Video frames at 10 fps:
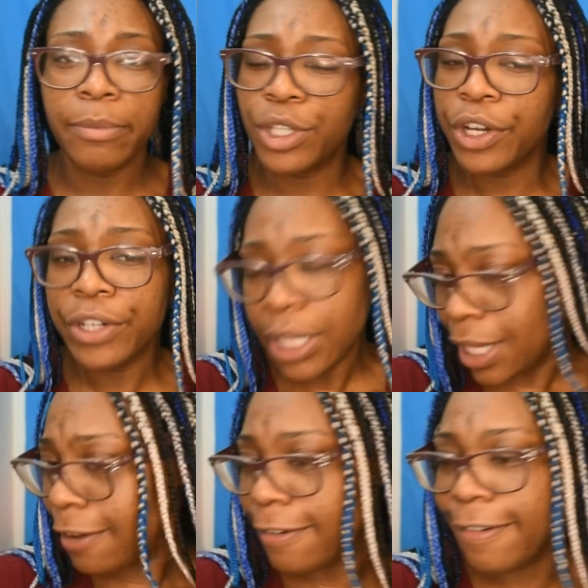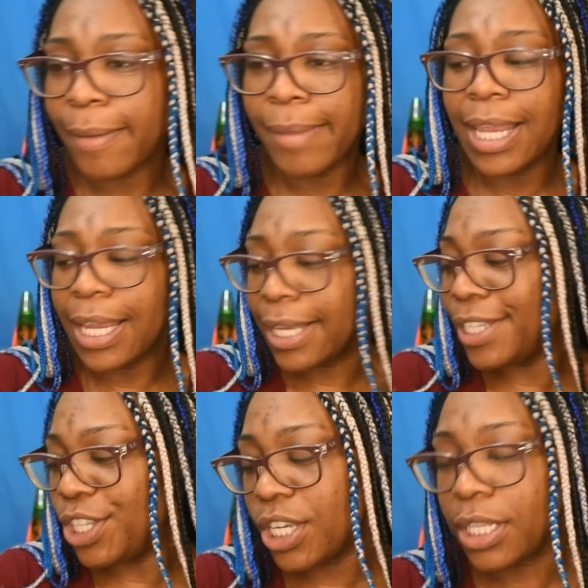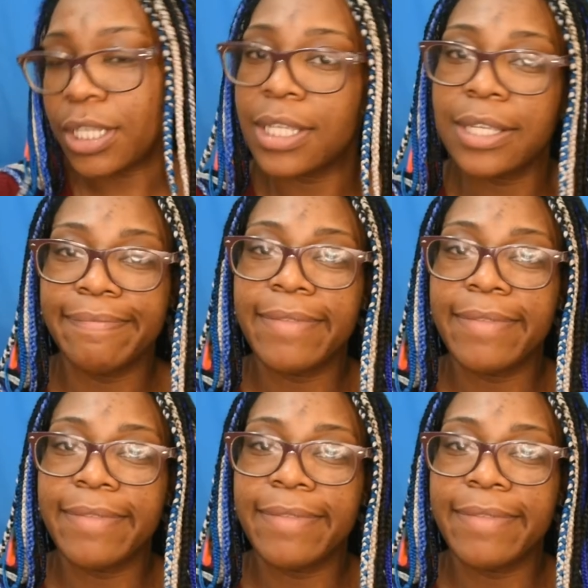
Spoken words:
journaling for me is just,